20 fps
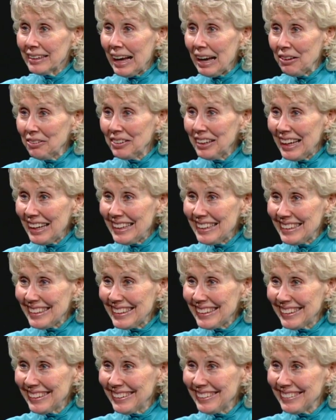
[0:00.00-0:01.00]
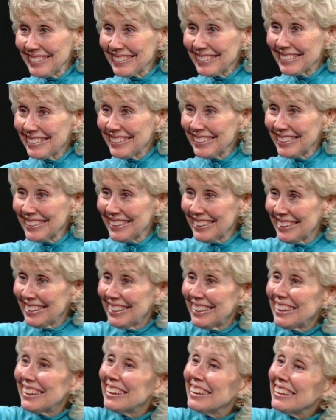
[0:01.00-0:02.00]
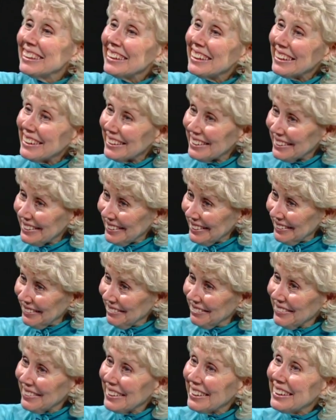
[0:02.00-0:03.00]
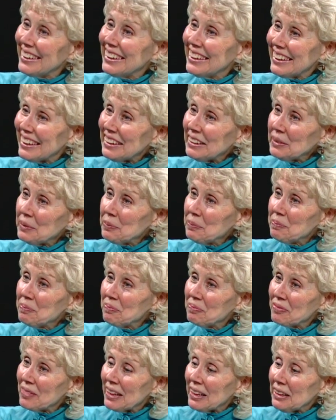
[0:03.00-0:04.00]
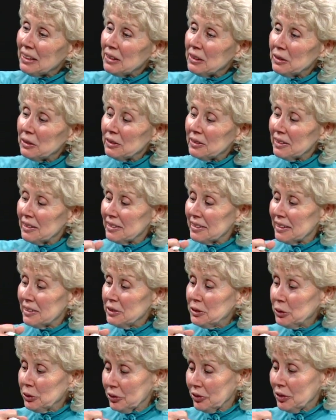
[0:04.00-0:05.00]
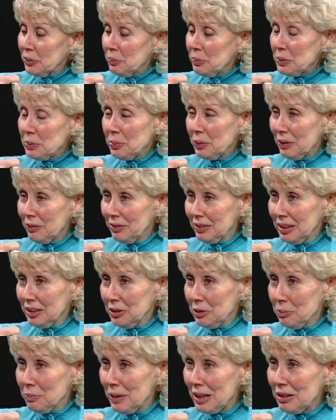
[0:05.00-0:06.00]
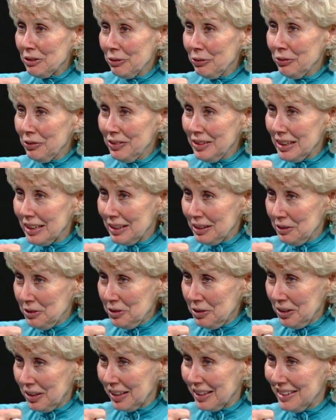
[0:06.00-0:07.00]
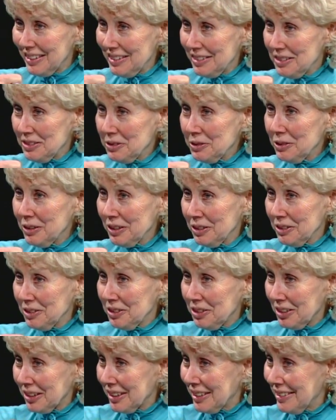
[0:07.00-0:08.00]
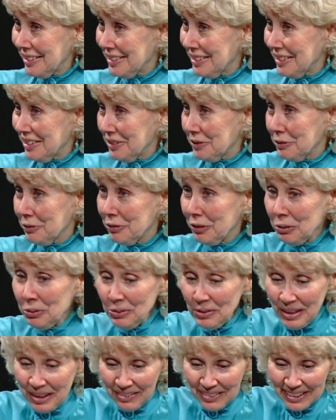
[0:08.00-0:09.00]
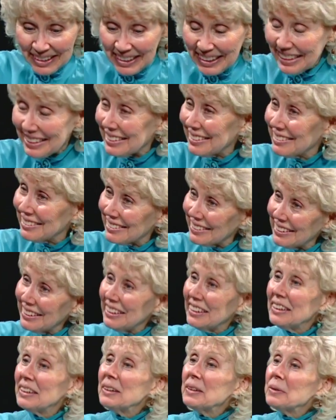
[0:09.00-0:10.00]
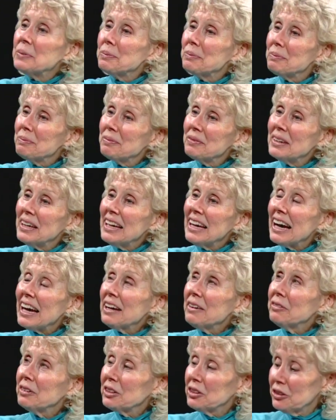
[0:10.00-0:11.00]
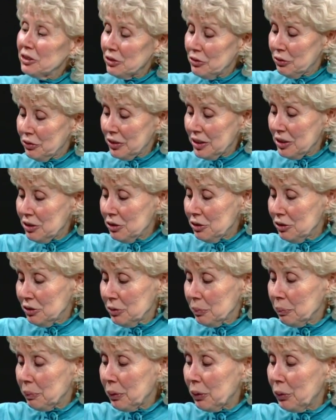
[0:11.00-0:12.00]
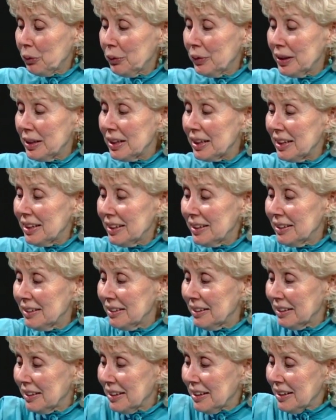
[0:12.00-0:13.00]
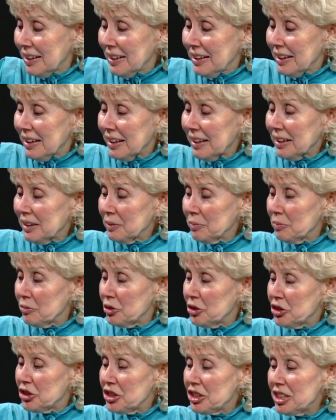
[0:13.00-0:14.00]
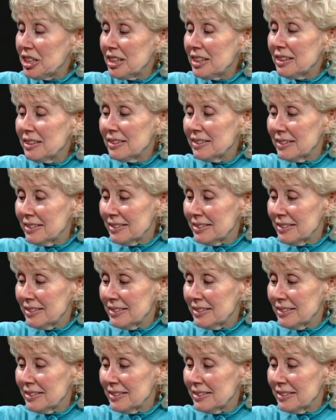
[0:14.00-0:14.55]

down ideas? Sometimes, or, sometimes. Yeah. Mm -hmm. um, you know, some people have a little microphone they can talk into or talk into their phone nowadays. Mm -hmm. I have a good friend who's a poet, and um, she,